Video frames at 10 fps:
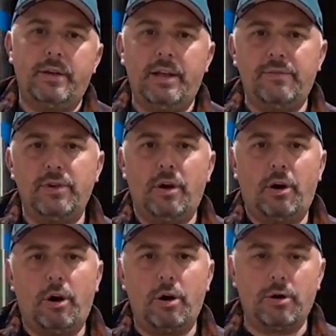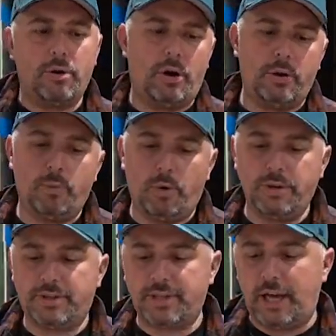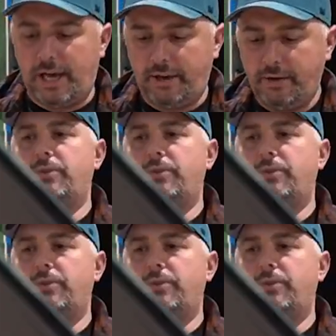even hard on one side.